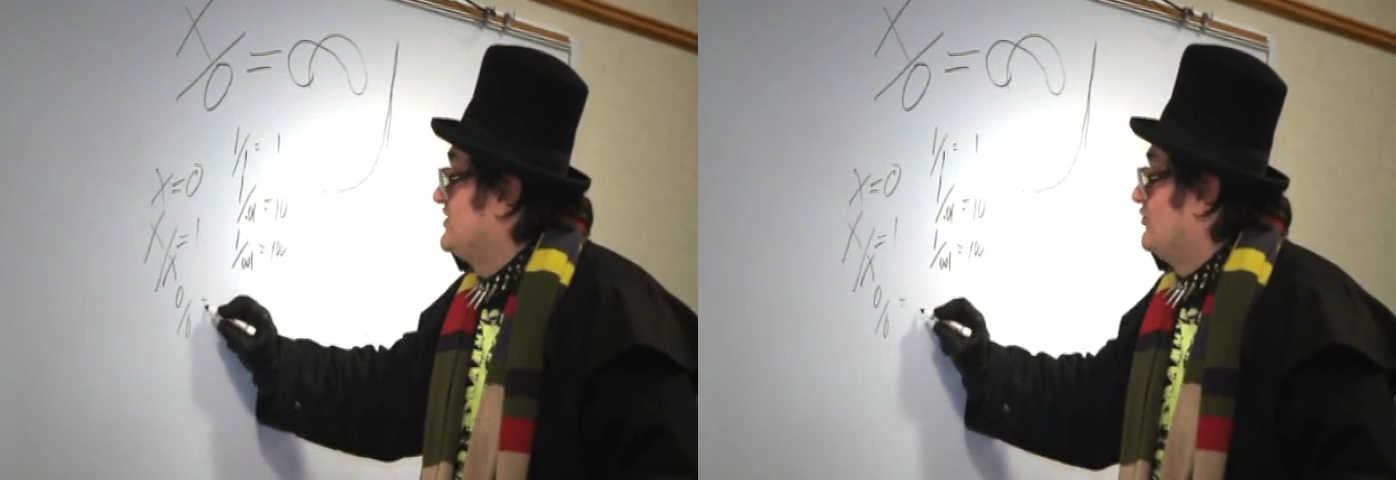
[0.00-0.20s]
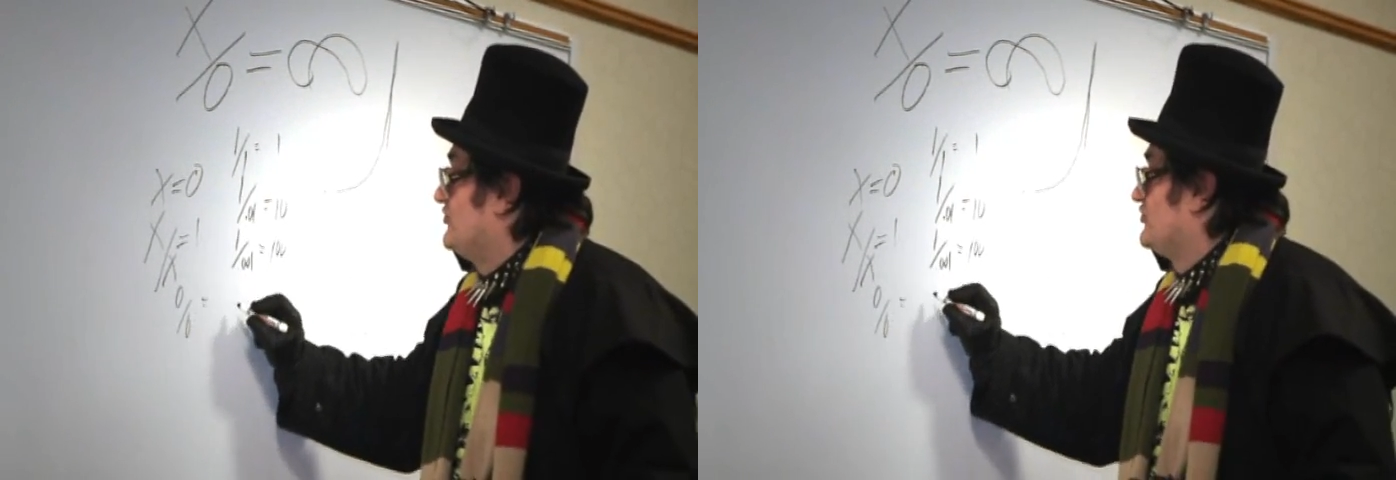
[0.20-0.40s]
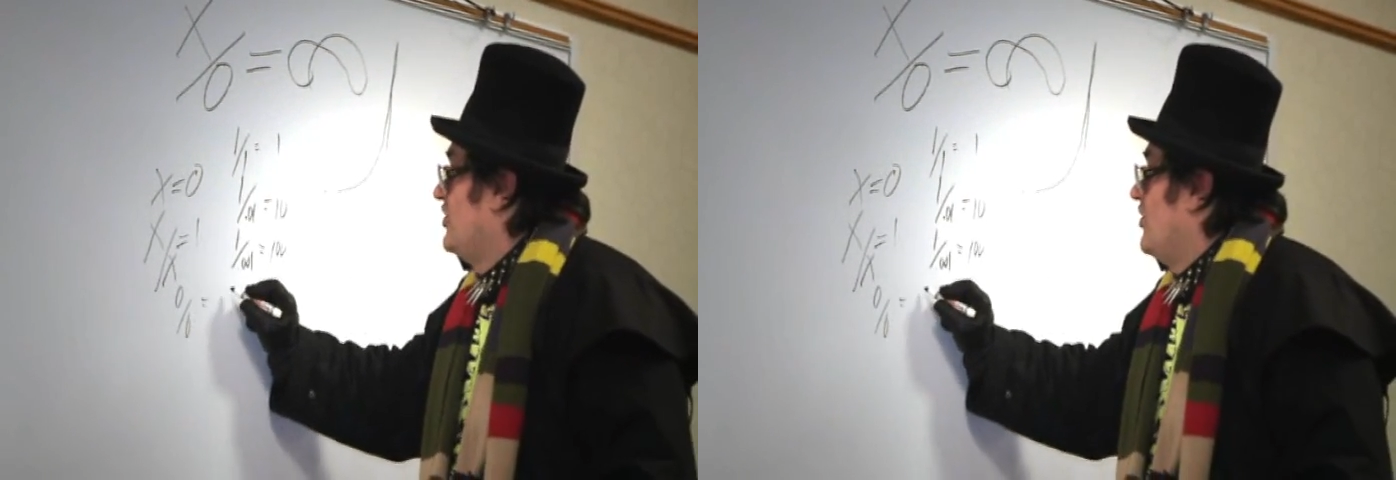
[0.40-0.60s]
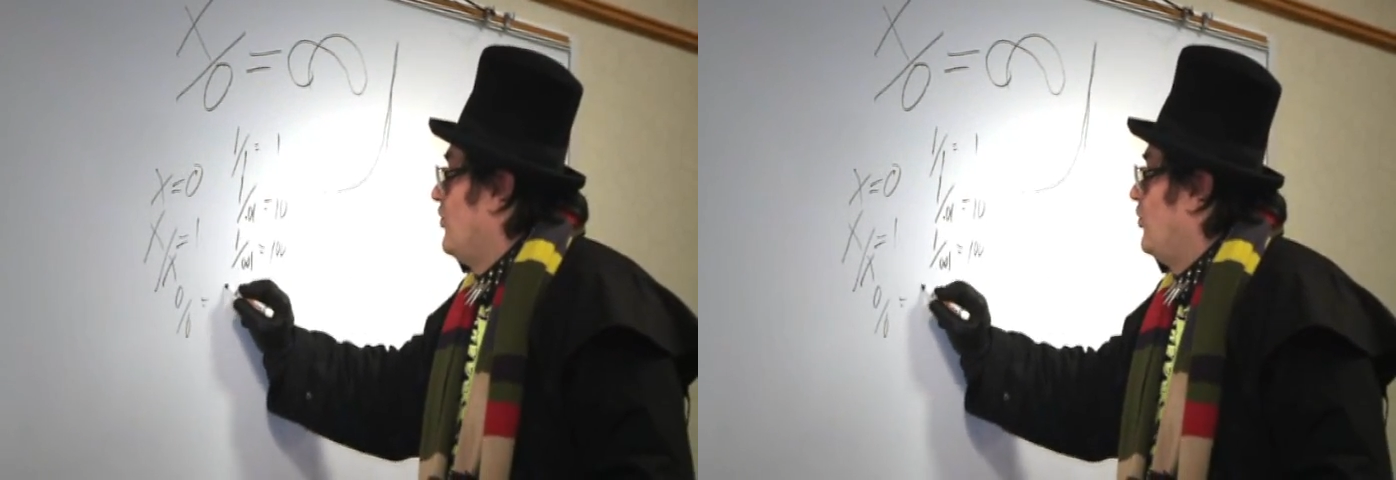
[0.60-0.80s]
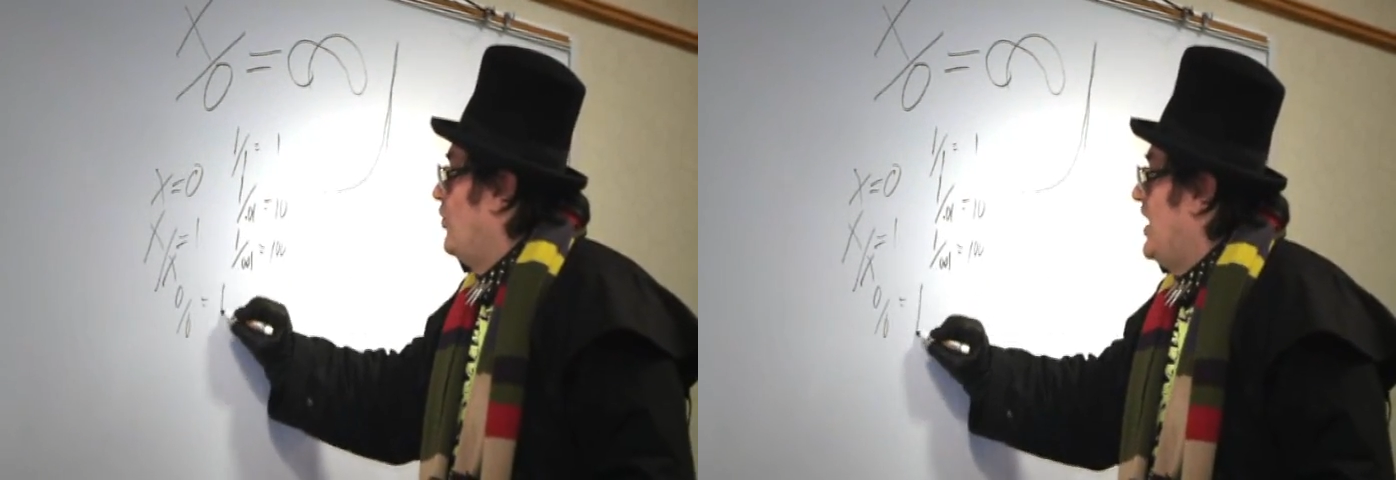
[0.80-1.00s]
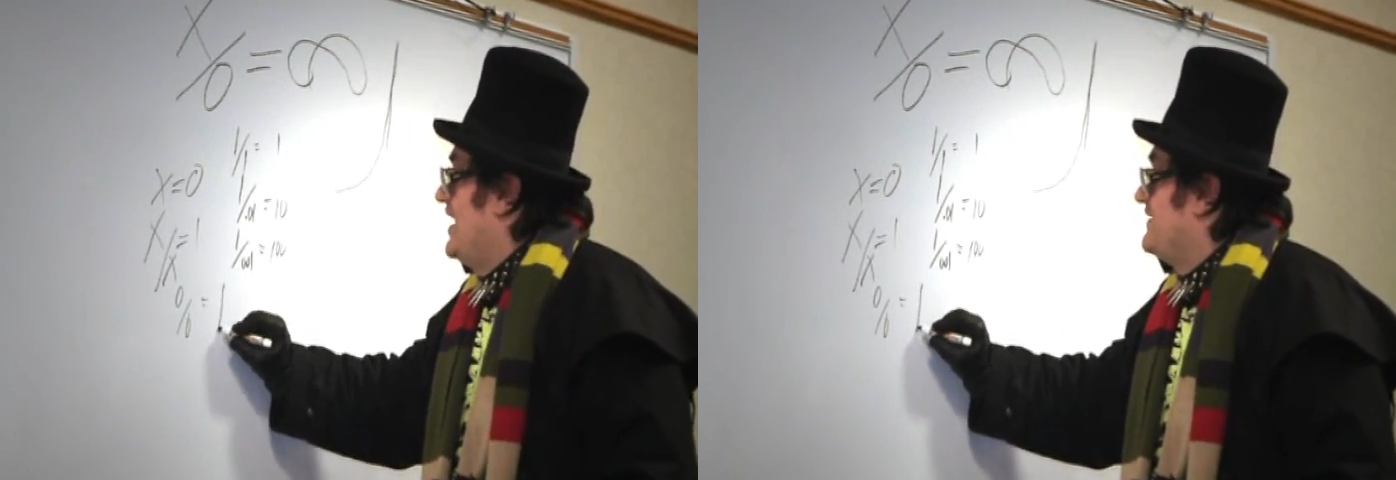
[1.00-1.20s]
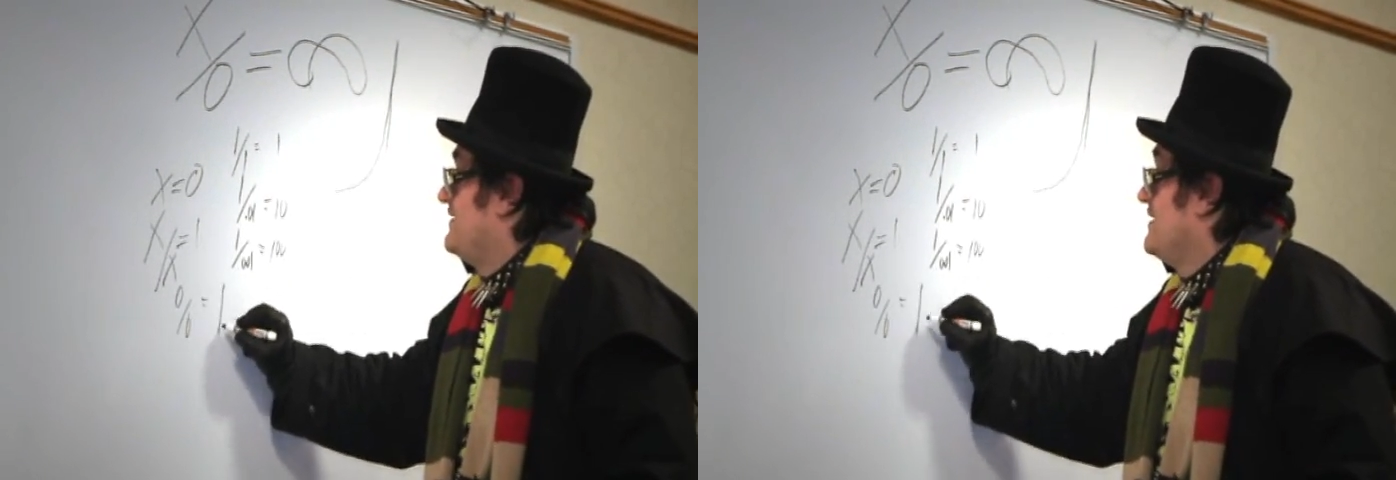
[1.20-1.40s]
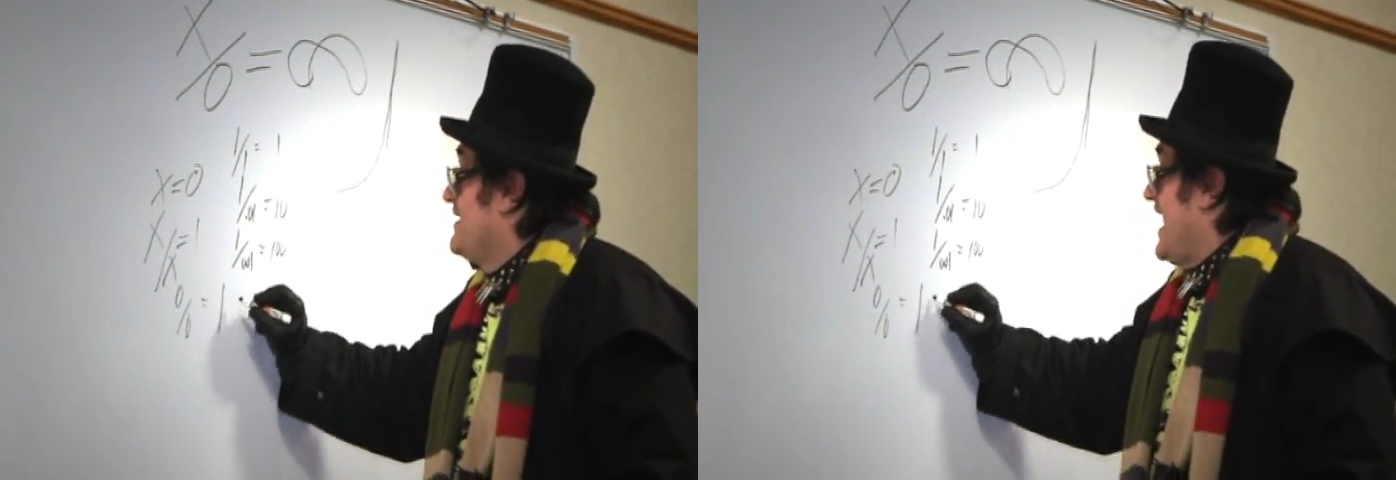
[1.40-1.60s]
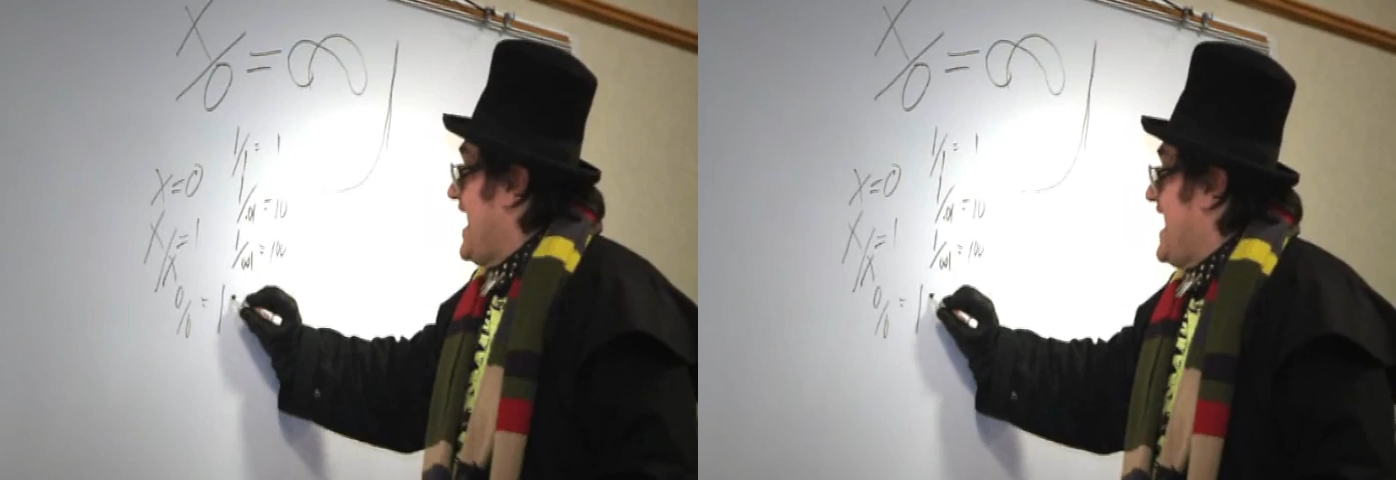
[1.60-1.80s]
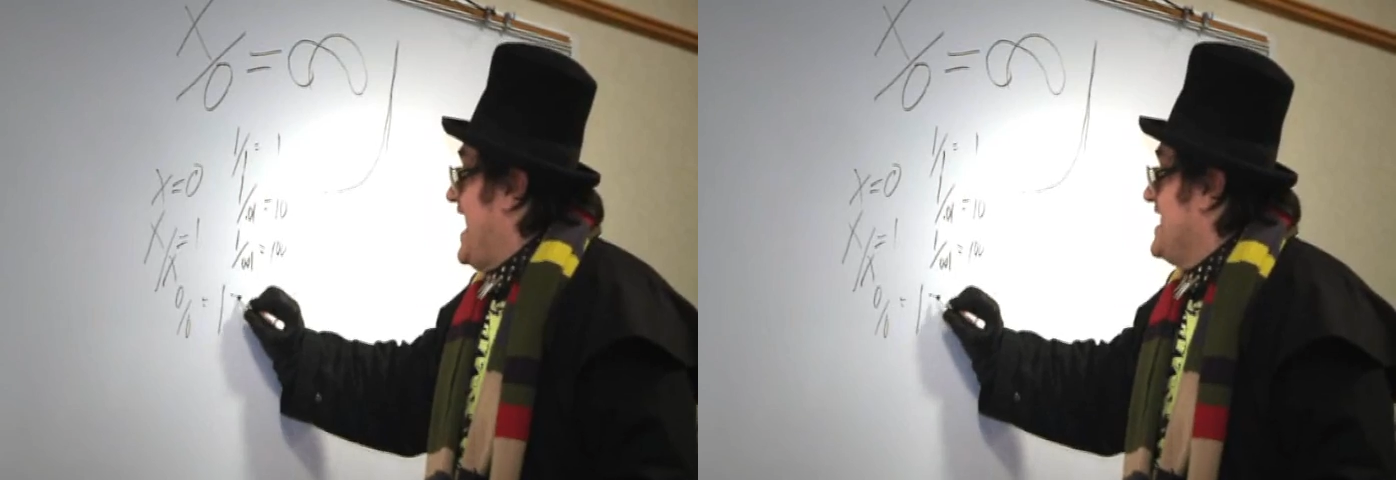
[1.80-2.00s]
equals 1.
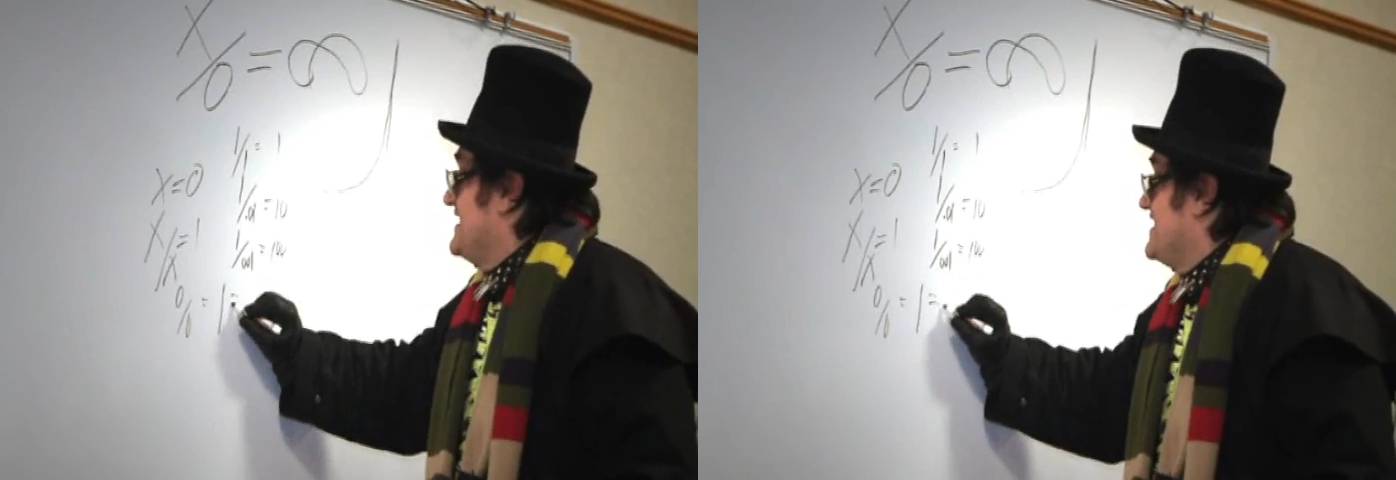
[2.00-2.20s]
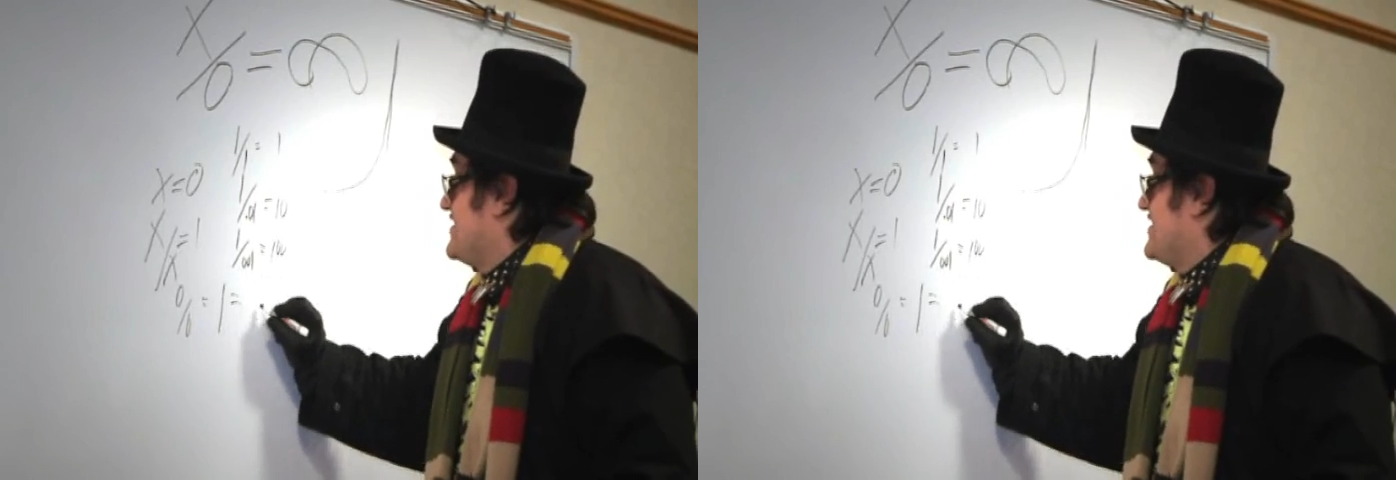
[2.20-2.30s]
And it